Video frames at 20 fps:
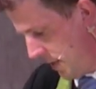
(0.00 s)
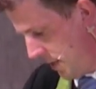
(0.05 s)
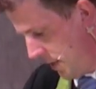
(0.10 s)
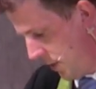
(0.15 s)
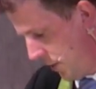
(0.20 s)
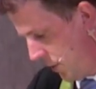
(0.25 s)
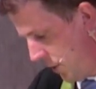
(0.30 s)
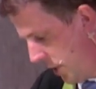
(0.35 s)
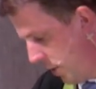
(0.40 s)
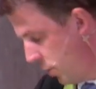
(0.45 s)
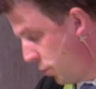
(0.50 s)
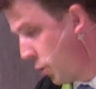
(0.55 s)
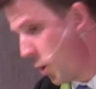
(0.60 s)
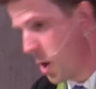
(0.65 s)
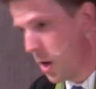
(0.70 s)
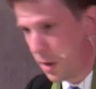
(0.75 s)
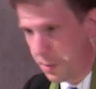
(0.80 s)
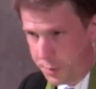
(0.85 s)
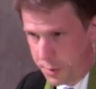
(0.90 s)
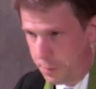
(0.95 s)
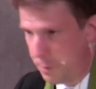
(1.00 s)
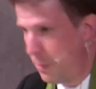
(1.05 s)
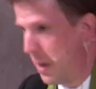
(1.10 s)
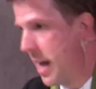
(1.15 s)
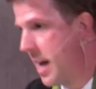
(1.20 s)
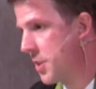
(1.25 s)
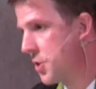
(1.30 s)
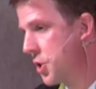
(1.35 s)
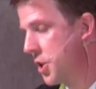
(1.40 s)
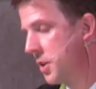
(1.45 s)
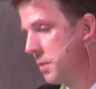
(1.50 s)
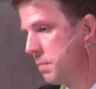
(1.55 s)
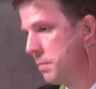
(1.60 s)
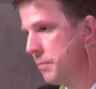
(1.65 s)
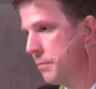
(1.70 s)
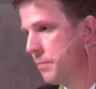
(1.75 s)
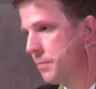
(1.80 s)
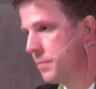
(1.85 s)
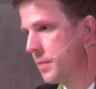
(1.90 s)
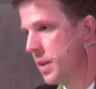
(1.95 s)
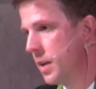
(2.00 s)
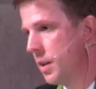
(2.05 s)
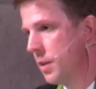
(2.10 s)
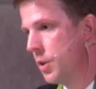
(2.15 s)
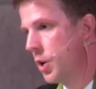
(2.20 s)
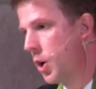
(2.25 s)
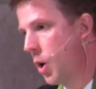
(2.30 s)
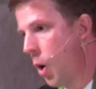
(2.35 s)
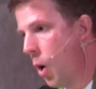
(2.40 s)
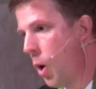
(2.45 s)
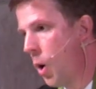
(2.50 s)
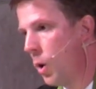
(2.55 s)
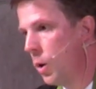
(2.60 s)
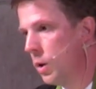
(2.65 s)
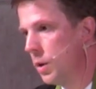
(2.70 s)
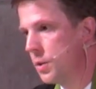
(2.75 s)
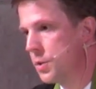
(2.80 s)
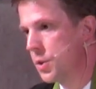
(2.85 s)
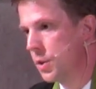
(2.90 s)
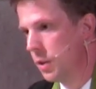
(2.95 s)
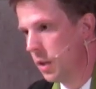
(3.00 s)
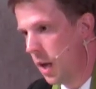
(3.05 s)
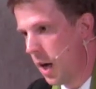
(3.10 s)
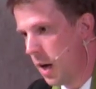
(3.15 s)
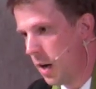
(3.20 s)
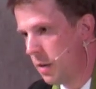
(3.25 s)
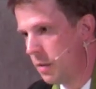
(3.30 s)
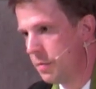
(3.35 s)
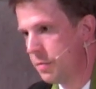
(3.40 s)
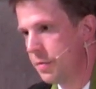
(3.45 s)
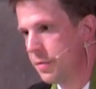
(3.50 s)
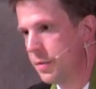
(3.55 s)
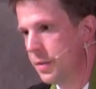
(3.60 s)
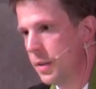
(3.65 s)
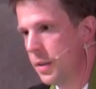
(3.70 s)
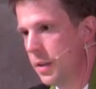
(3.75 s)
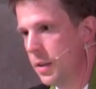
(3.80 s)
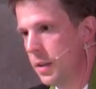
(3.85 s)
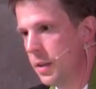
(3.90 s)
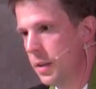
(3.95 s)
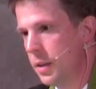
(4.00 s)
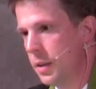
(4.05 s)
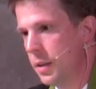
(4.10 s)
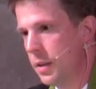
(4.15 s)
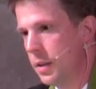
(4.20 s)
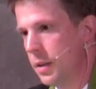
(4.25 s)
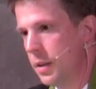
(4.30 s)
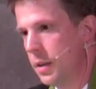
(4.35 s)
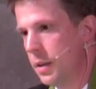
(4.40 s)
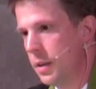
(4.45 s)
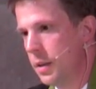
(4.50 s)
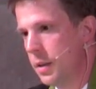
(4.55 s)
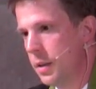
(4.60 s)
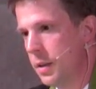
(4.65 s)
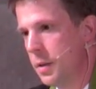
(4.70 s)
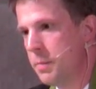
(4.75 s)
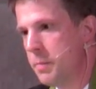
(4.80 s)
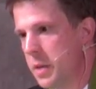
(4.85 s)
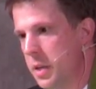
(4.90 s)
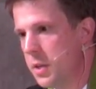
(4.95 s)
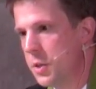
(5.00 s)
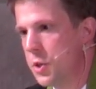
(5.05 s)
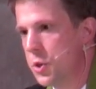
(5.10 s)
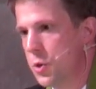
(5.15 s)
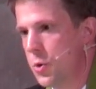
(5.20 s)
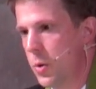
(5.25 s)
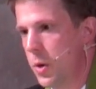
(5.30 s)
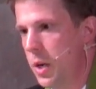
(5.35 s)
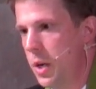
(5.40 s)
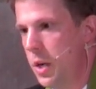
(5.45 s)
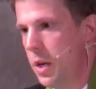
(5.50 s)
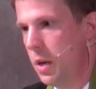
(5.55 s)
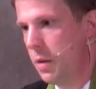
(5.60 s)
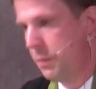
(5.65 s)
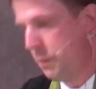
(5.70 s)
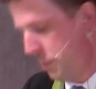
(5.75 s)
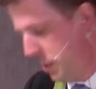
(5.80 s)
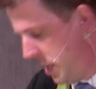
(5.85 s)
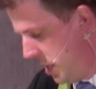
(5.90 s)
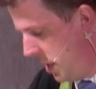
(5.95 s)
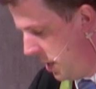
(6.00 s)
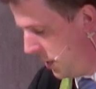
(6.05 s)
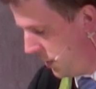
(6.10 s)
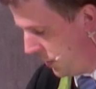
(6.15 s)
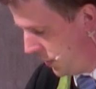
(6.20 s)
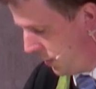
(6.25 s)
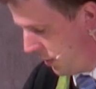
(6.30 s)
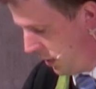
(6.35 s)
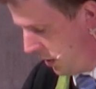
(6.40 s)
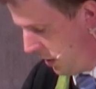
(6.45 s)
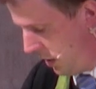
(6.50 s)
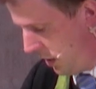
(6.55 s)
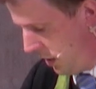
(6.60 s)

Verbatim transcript: You see, the work of compassion, the call to love, the ministry of peace.